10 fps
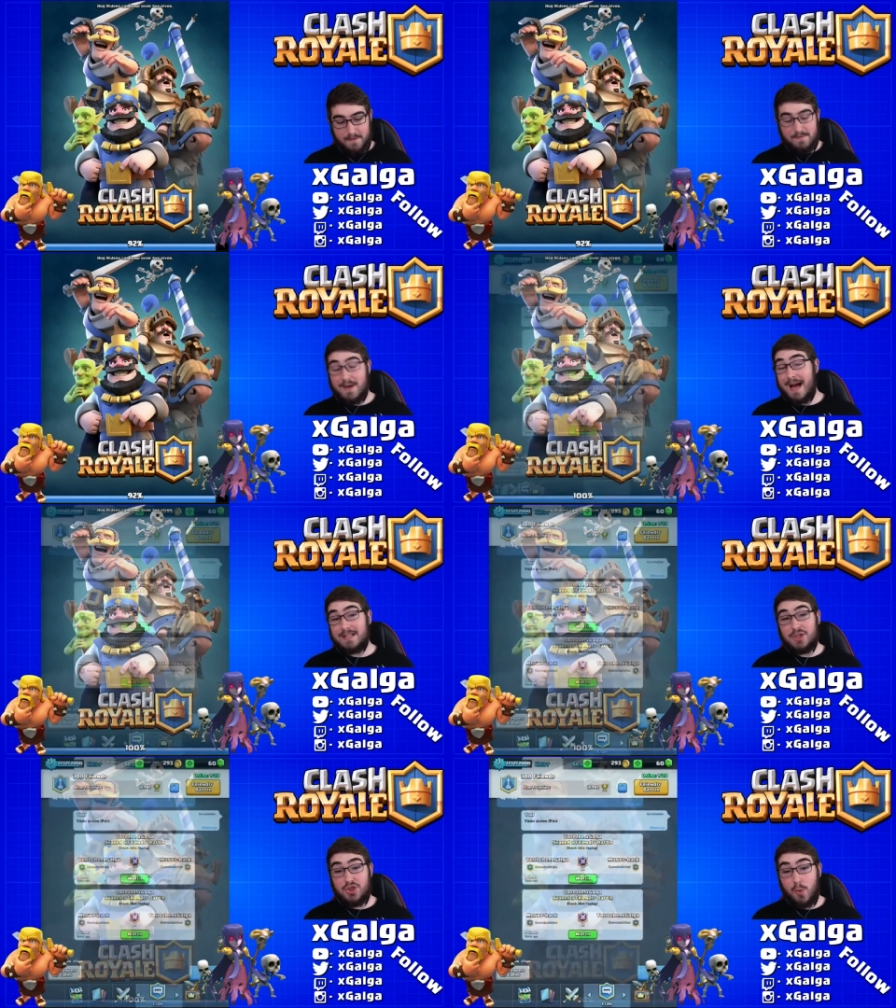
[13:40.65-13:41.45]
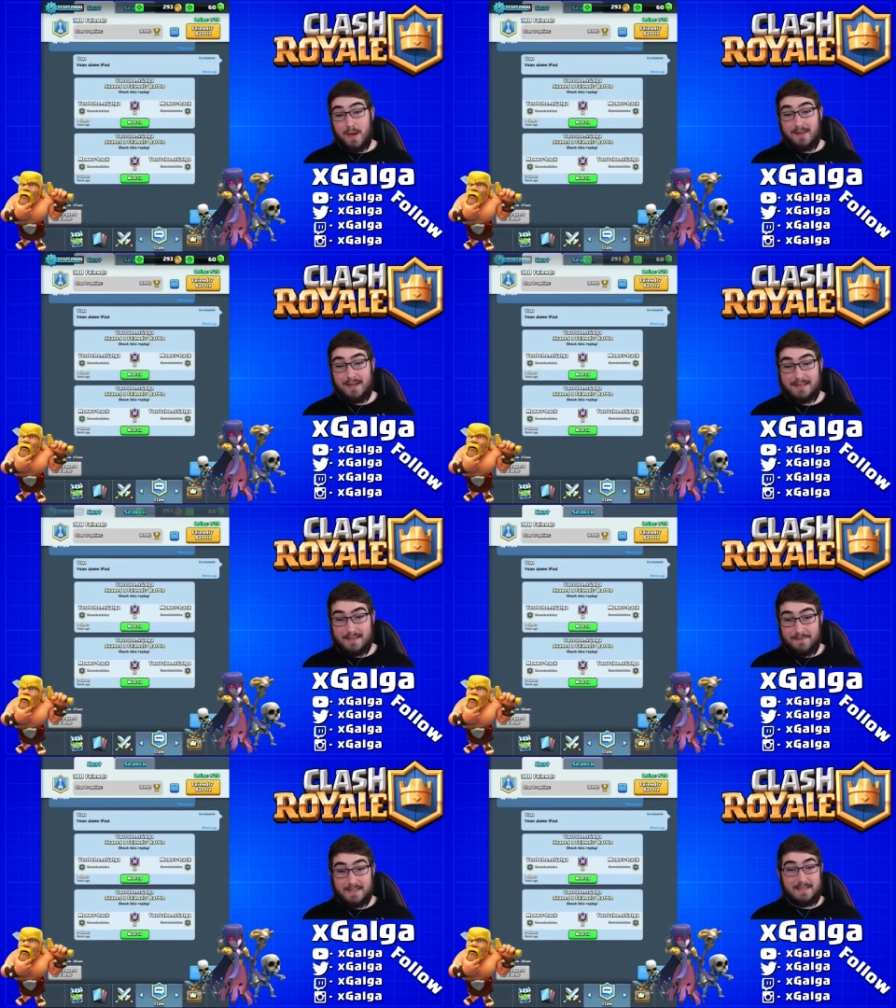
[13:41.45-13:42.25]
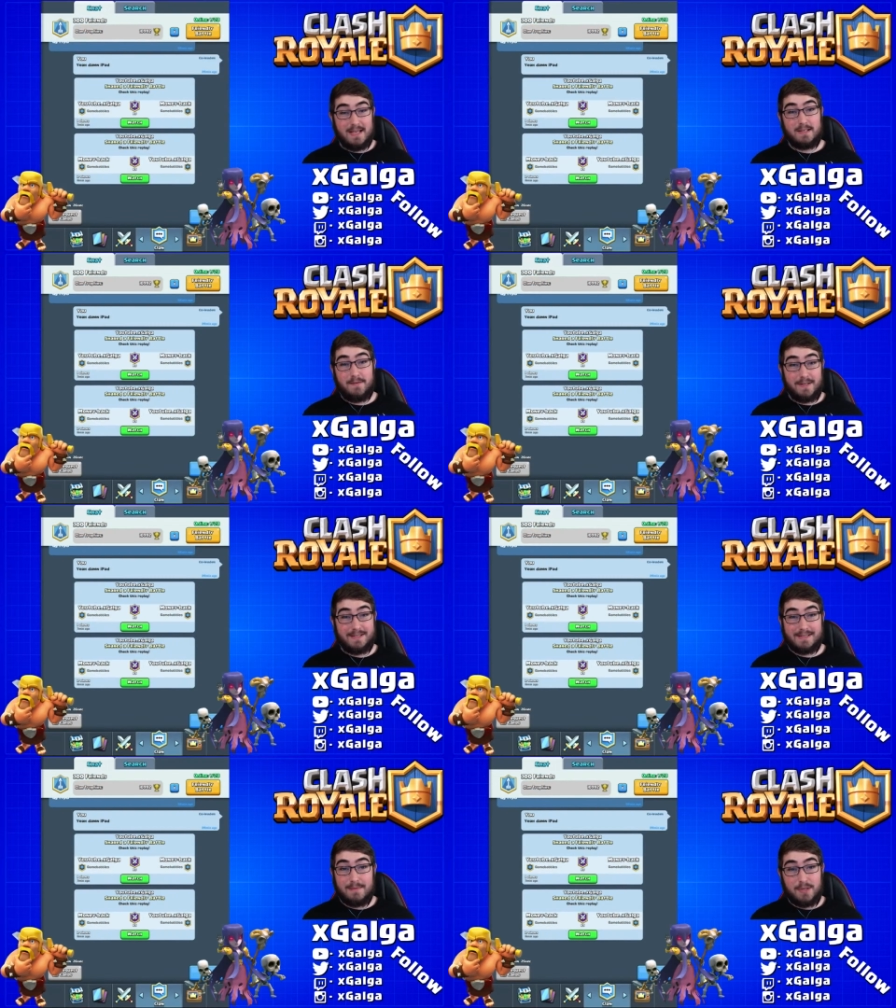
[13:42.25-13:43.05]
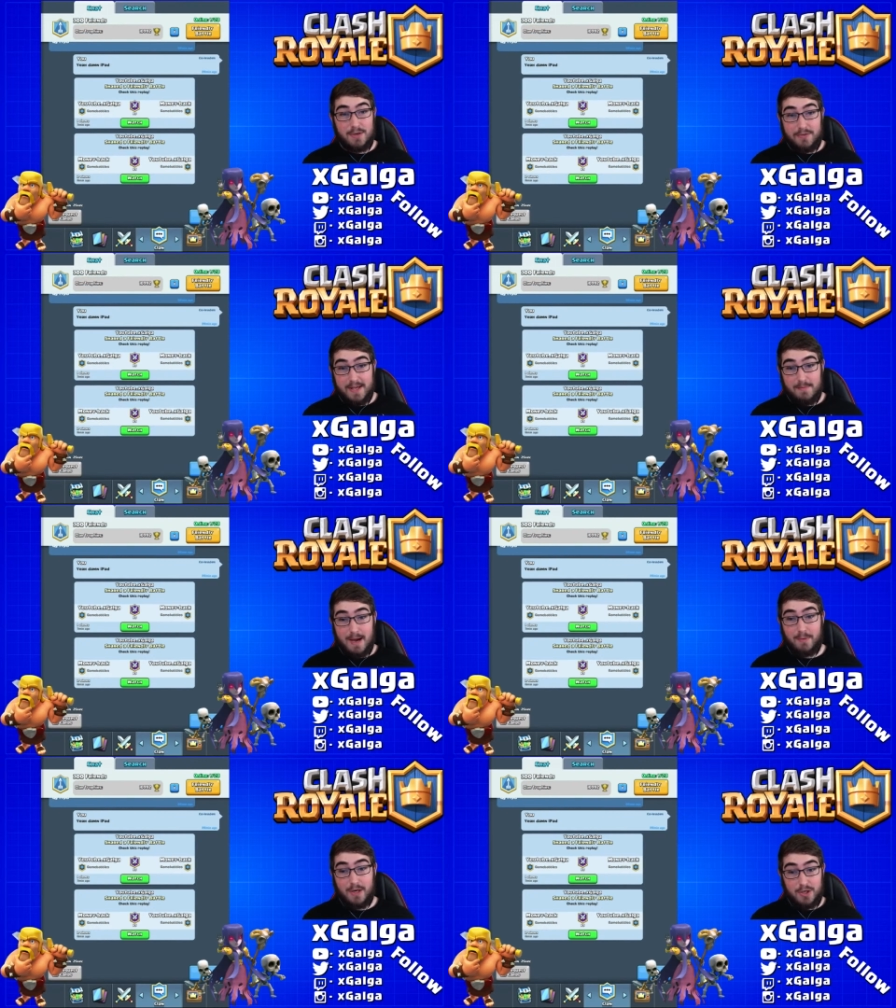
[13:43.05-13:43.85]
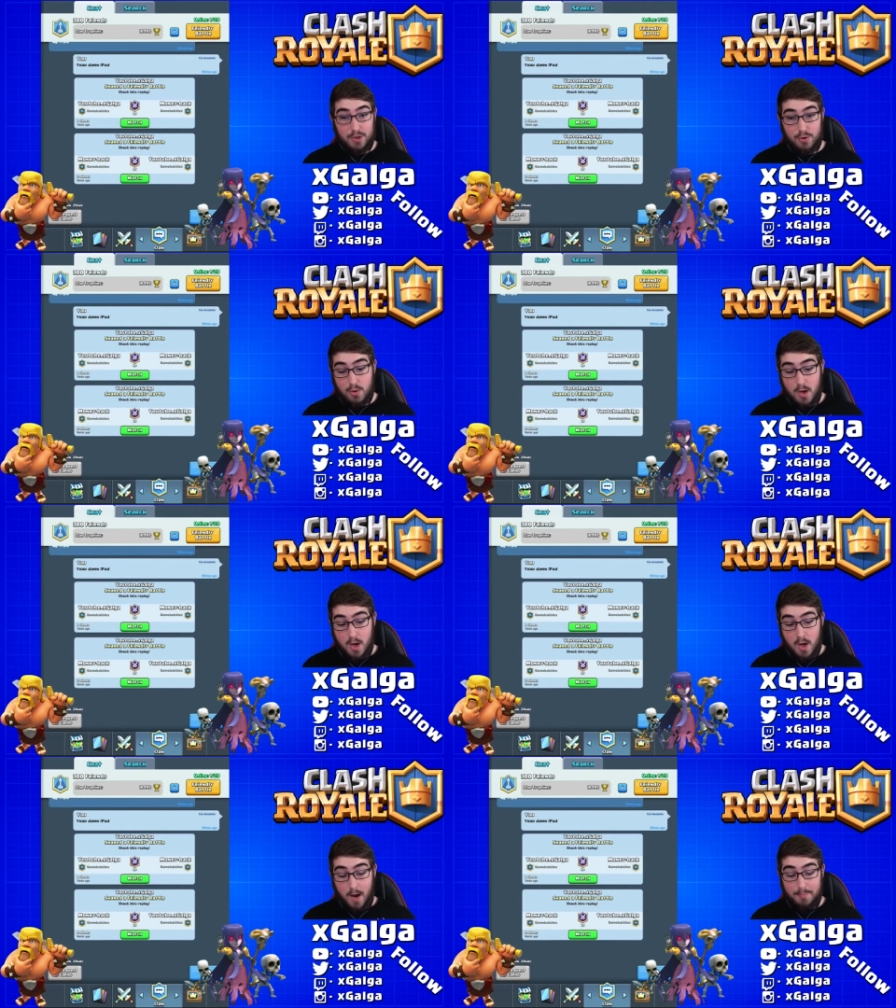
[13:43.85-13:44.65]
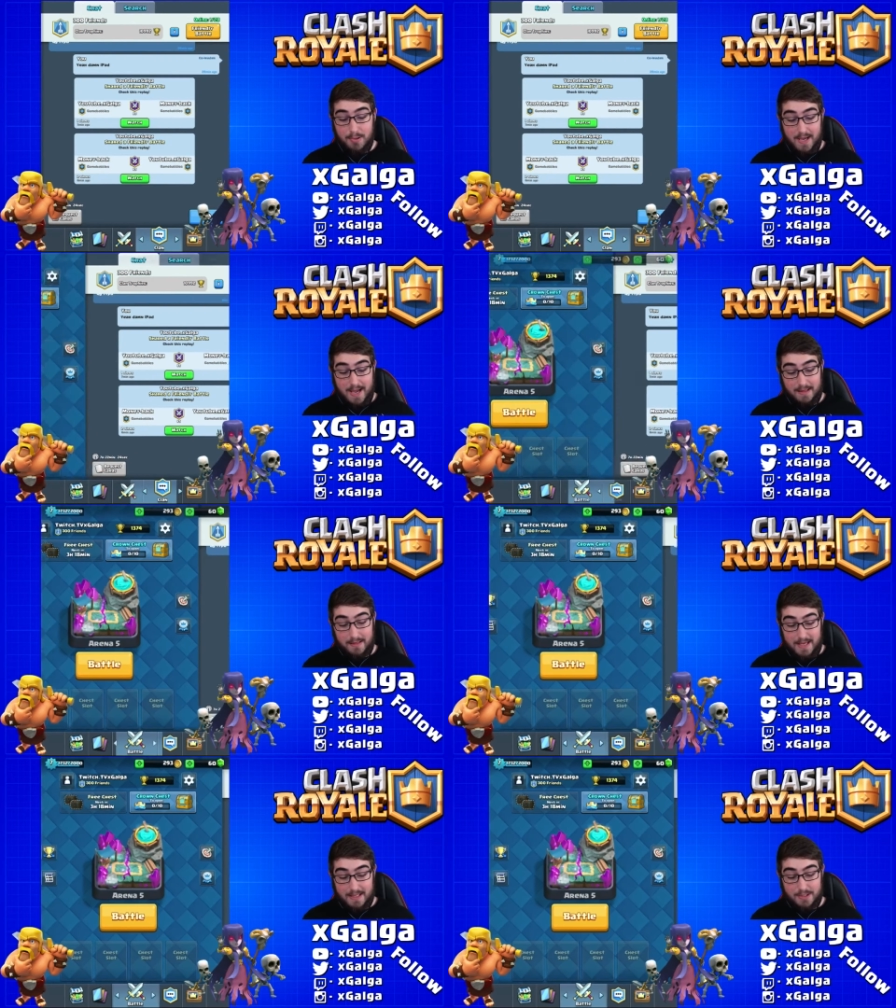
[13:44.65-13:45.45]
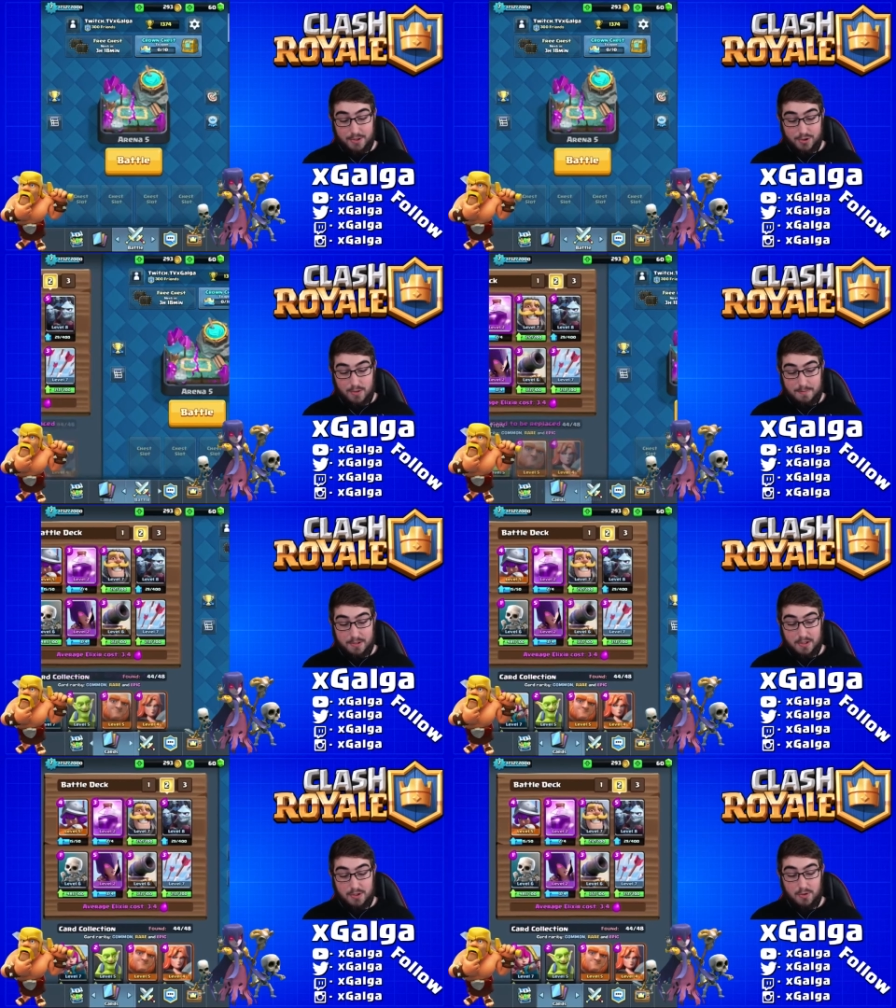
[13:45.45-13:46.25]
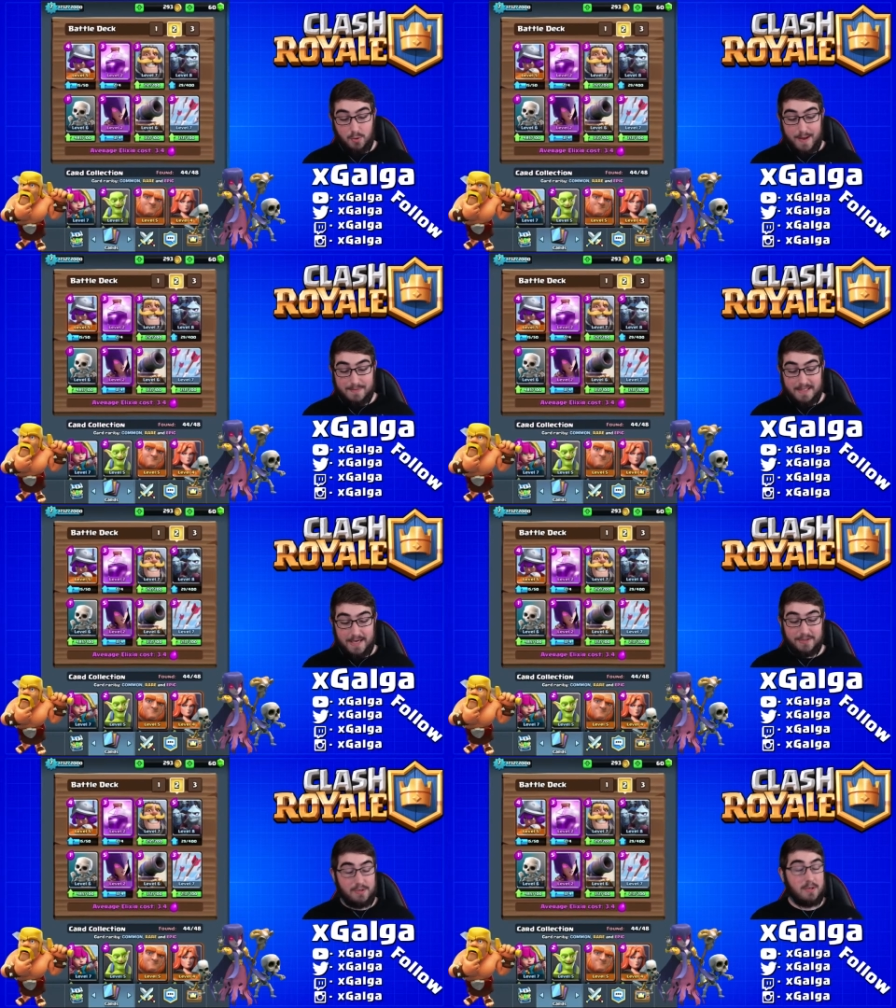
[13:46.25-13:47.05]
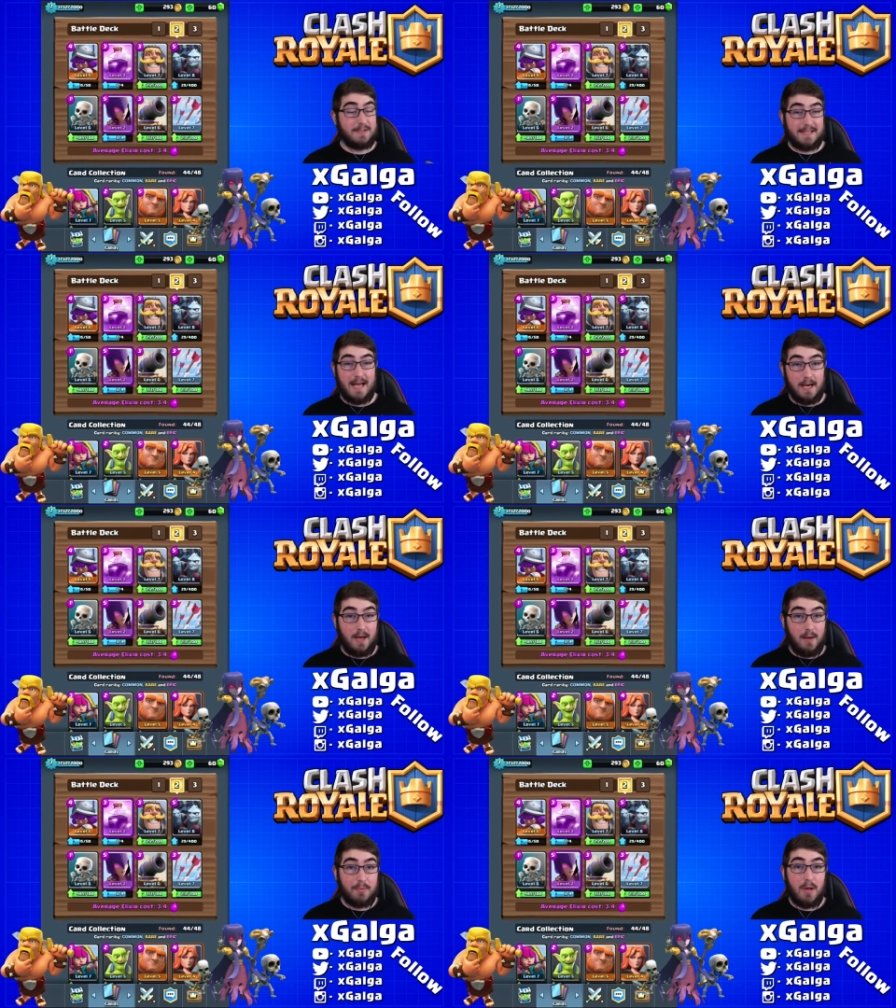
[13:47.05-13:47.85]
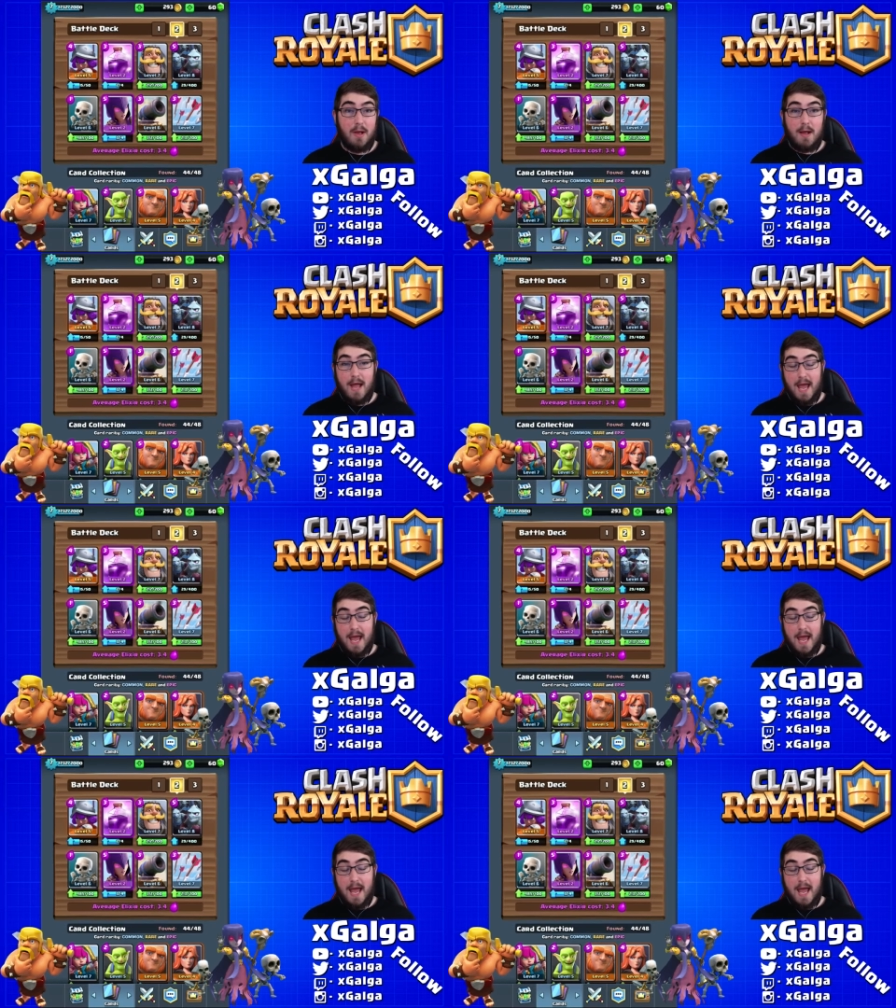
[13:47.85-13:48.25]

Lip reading: If you guys enjoyed this, if this is something you think you might want to do, I'll put a link in the description to the website so you can go sign up.